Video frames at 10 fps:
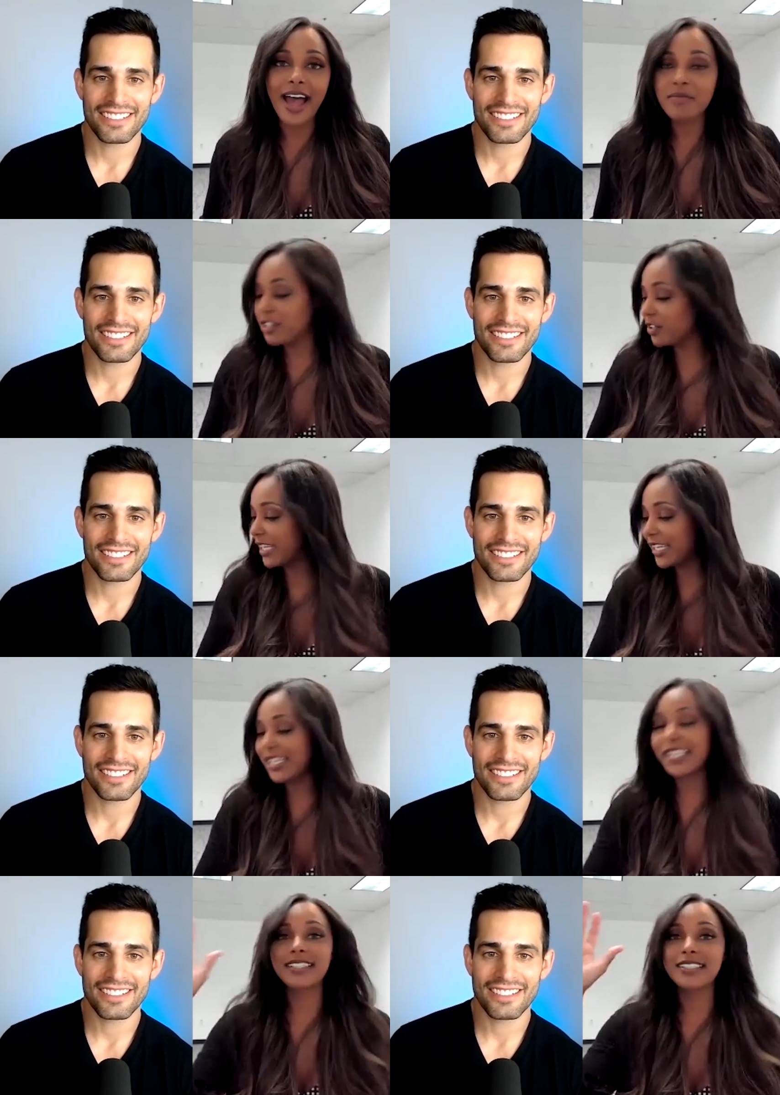Speaker 1: sure he
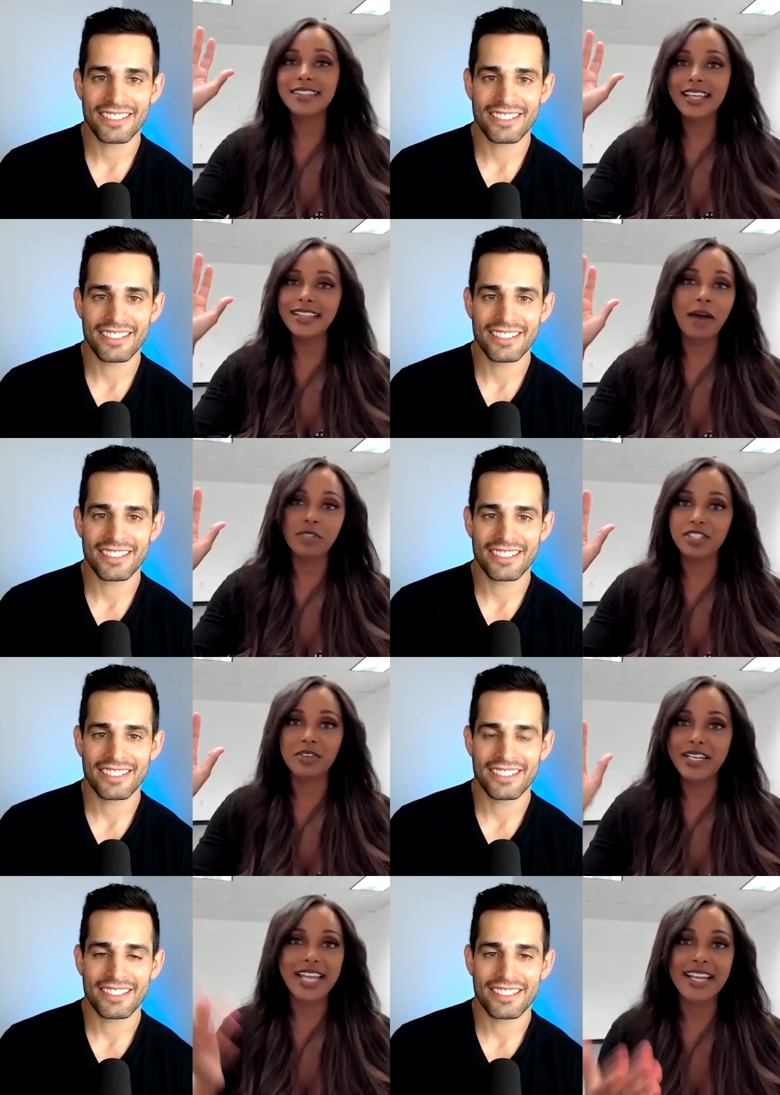didn't think that was the
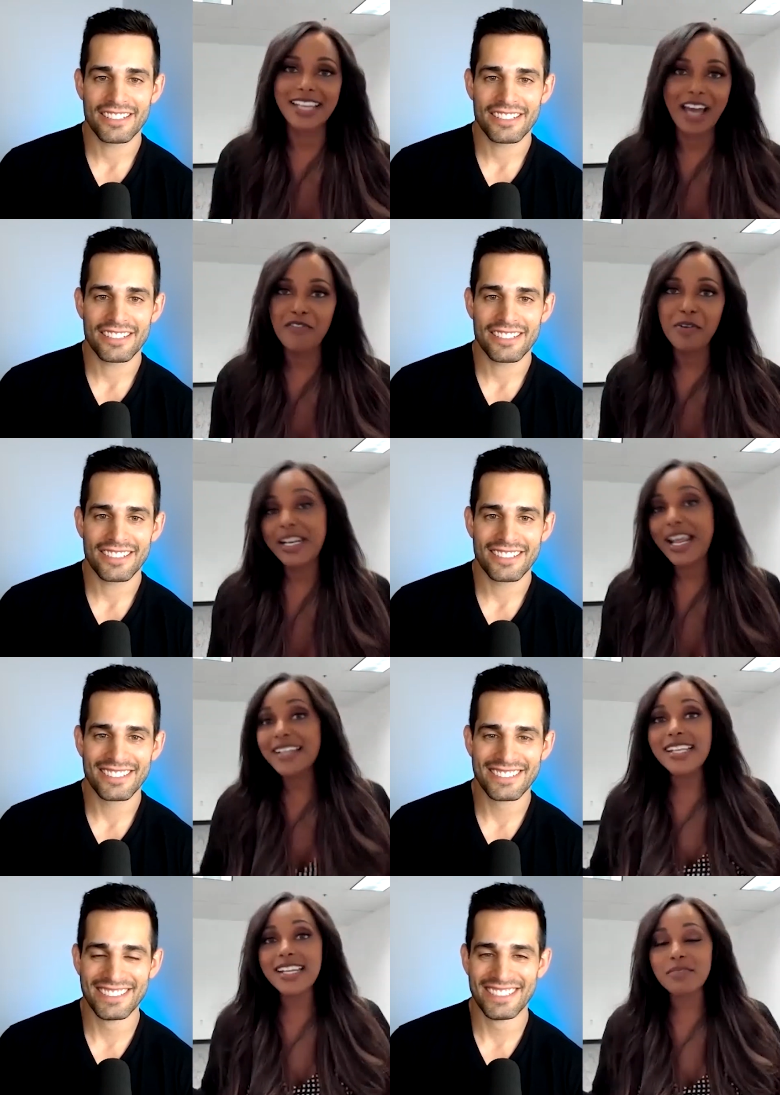greatest idea ever, but I
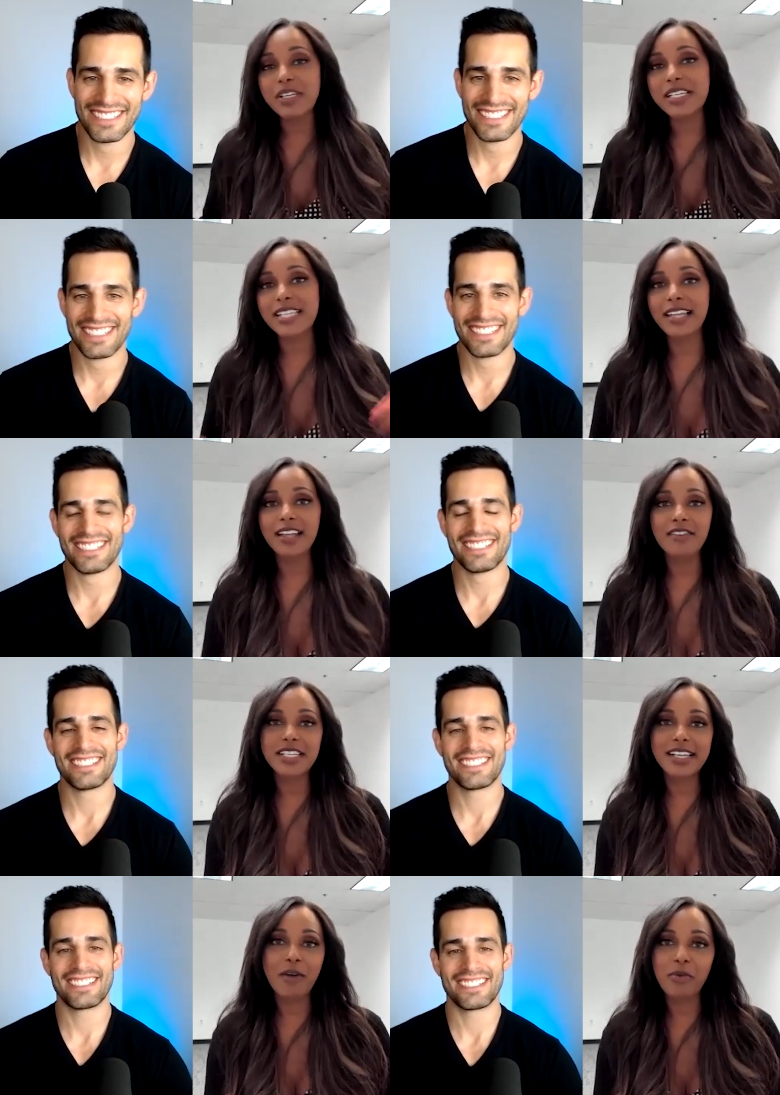did it because I loved
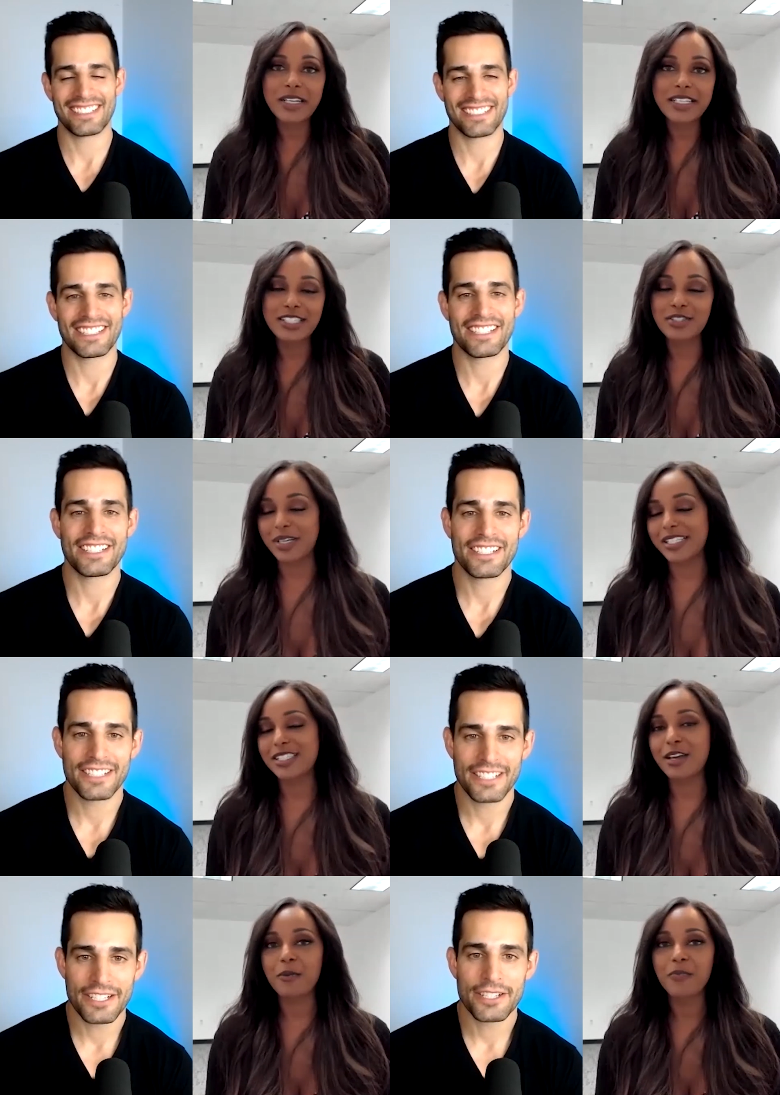it and I wanted to do it.
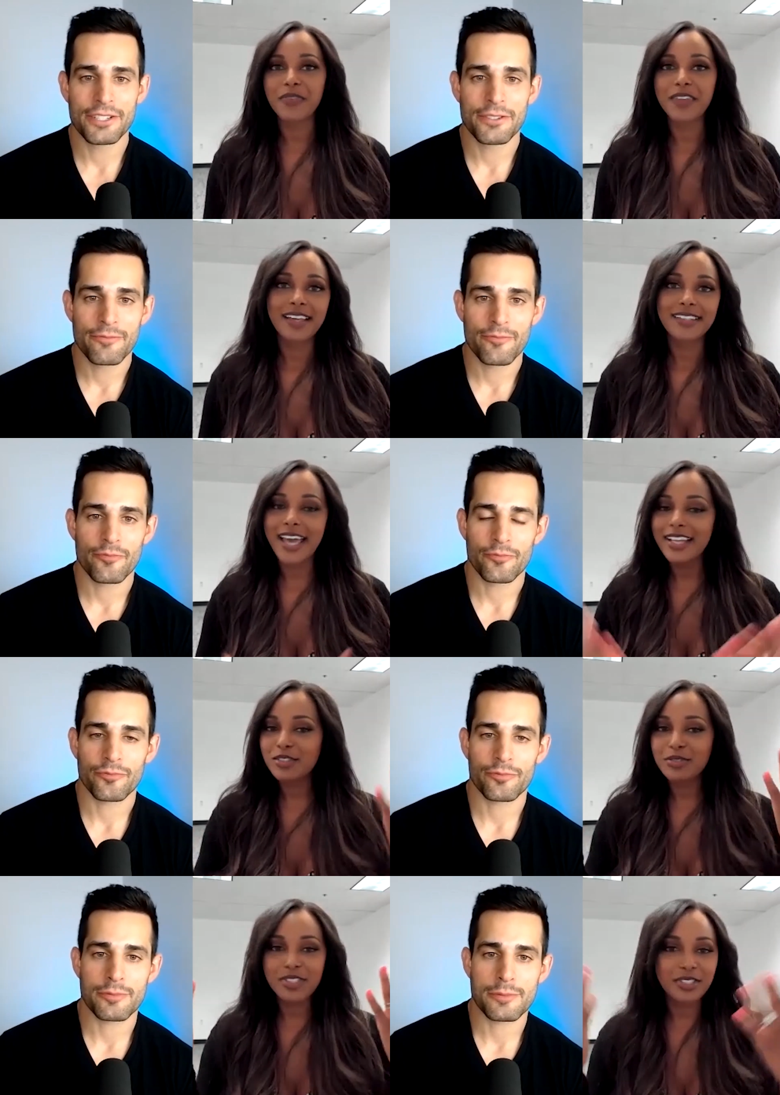So
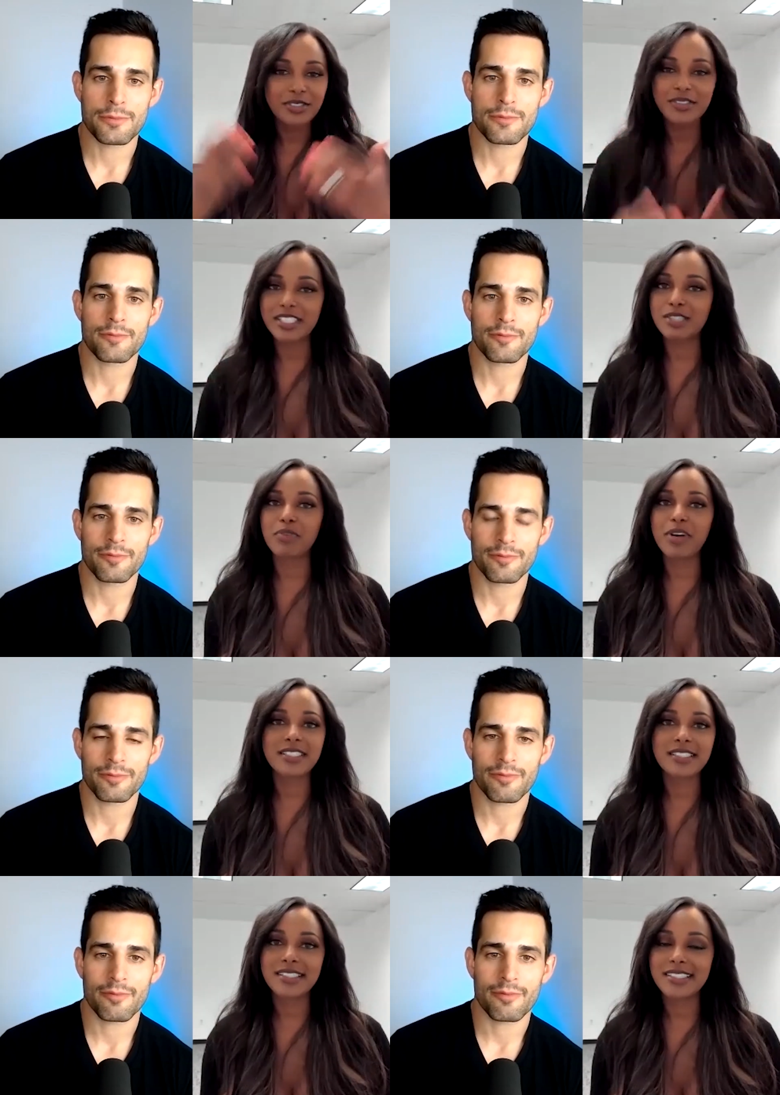tattoos are
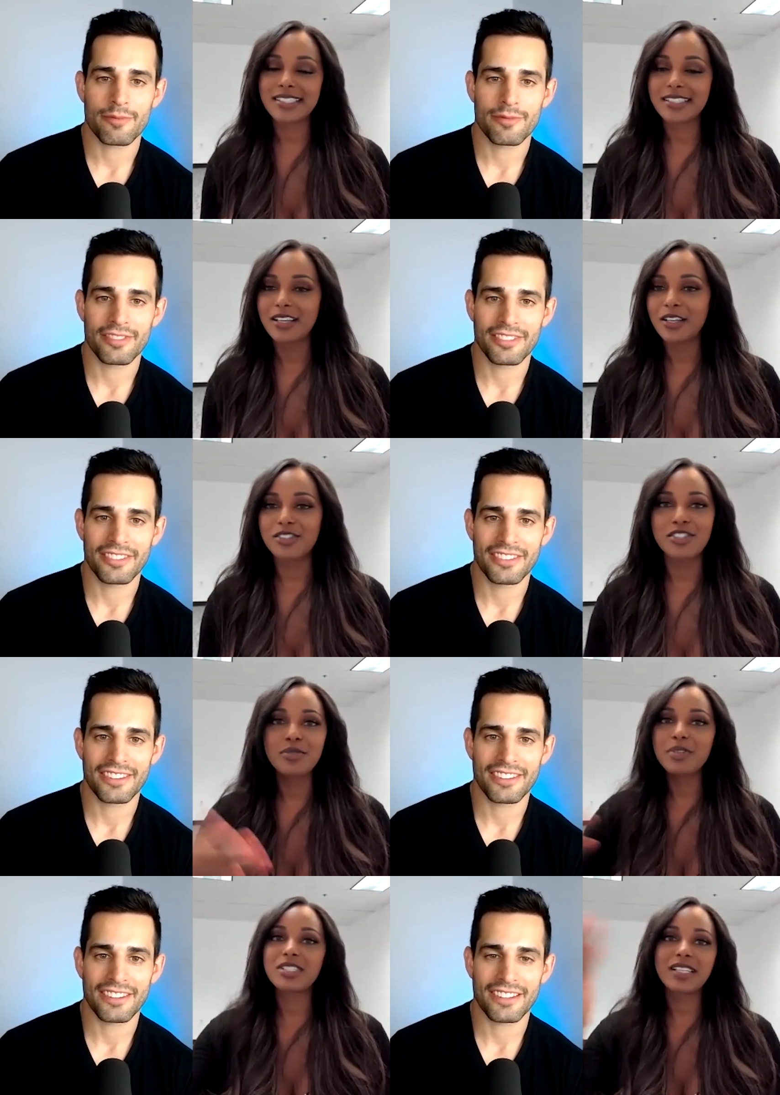expressions.
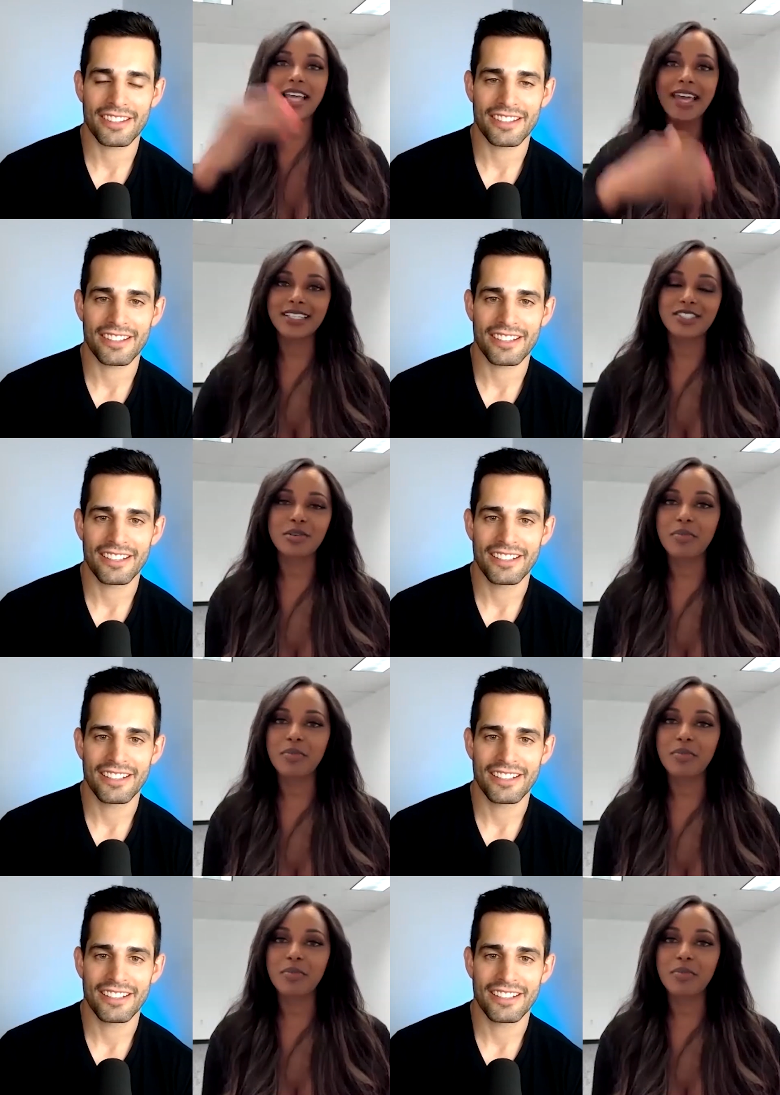Do what you like. It's your